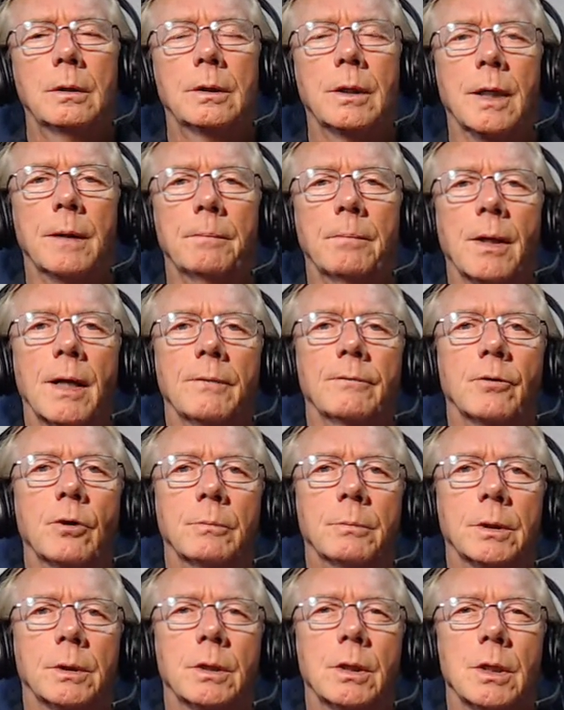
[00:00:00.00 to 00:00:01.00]
type
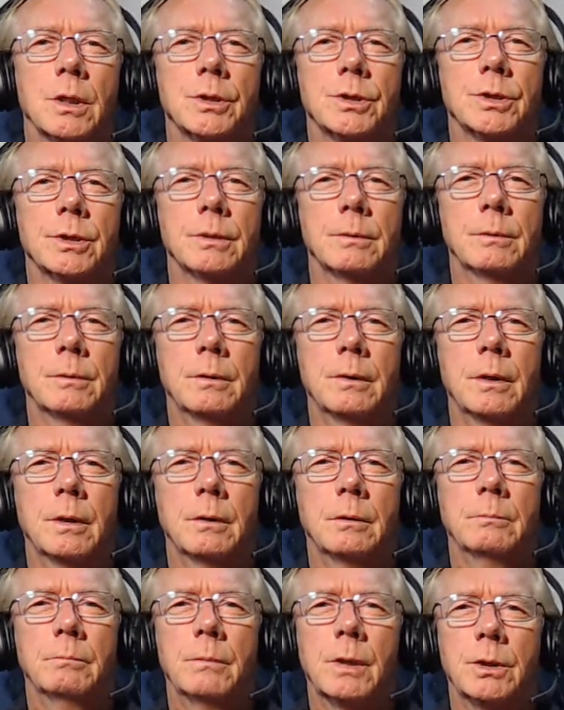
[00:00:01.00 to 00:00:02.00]
platform because
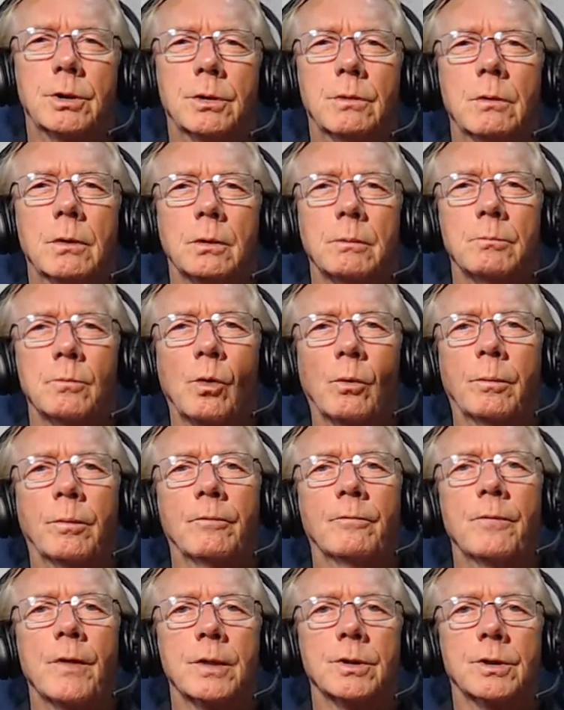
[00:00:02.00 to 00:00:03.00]
it makes you look more
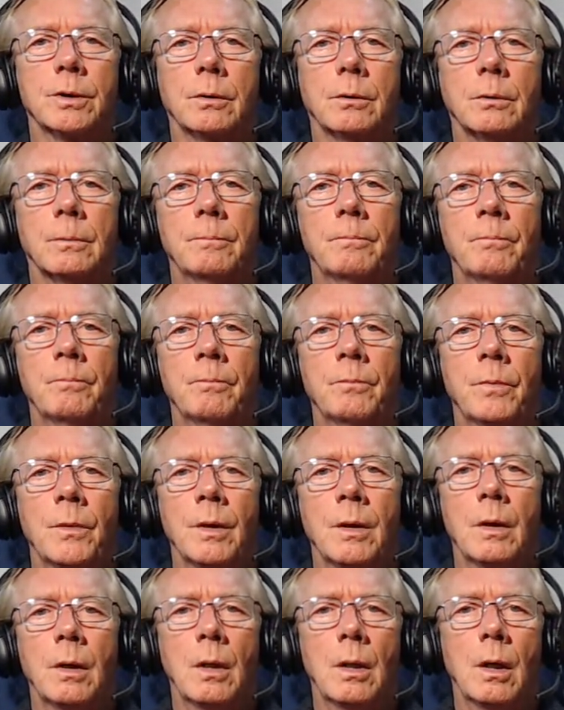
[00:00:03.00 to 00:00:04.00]
professional.
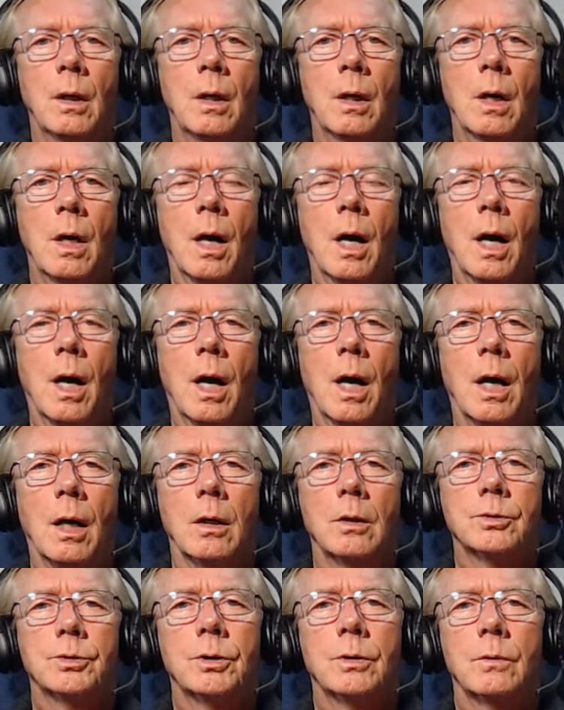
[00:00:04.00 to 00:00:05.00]
I
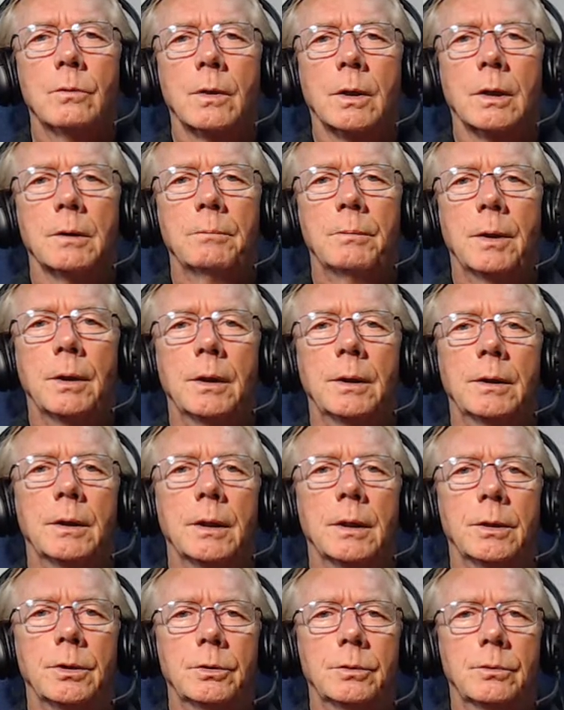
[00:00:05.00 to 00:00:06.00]
also recommended
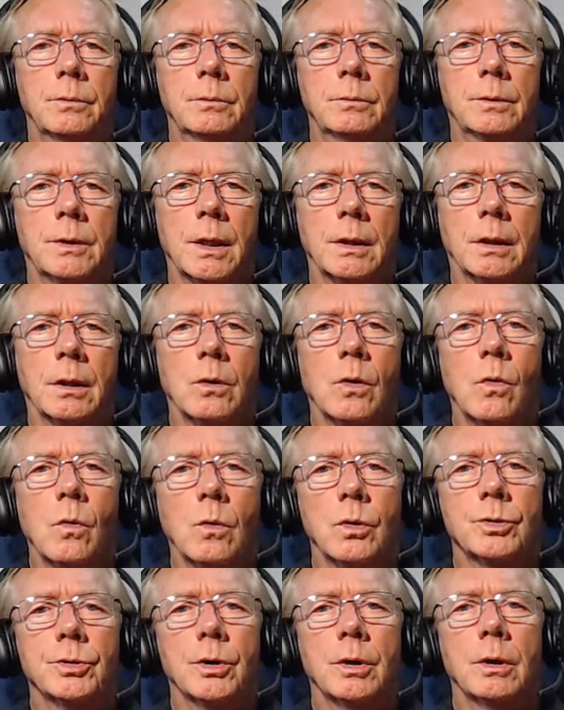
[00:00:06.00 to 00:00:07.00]
that you take a
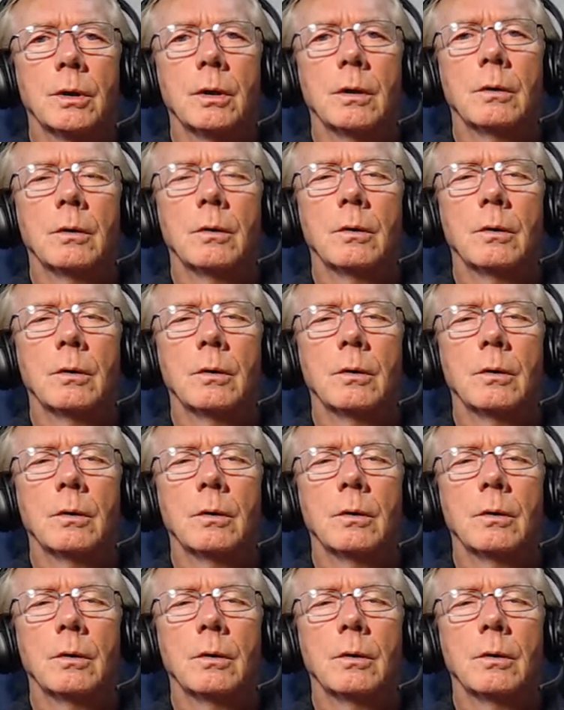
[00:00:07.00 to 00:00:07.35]
course at